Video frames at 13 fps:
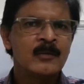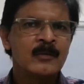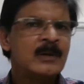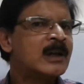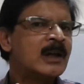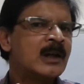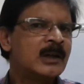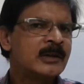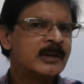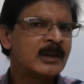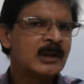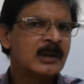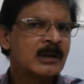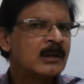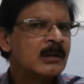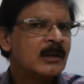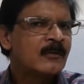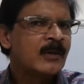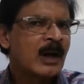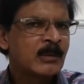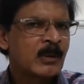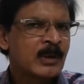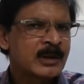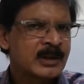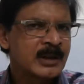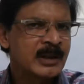The farmer
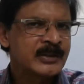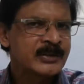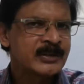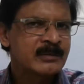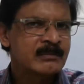what he does,